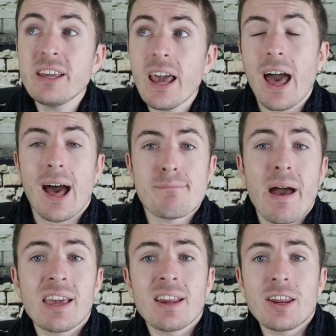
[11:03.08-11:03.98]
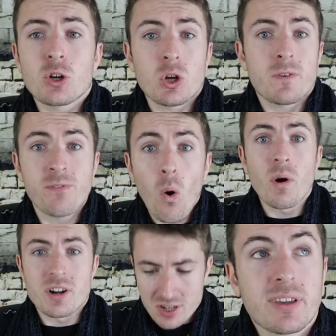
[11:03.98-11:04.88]
mean, yeah, Man United could
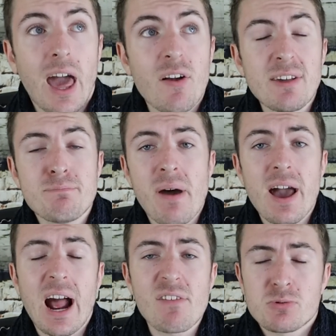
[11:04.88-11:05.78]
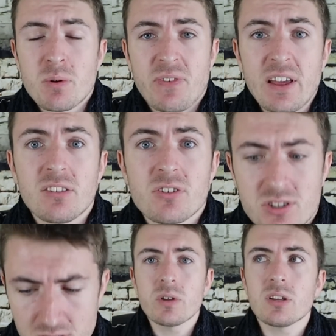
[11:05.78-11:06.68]
afford to carry bang average
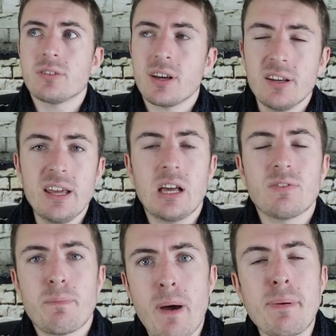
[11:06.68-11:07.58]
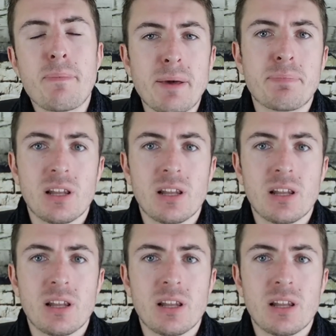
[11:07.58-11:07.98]
midfielders with the technique of a Peppa Pig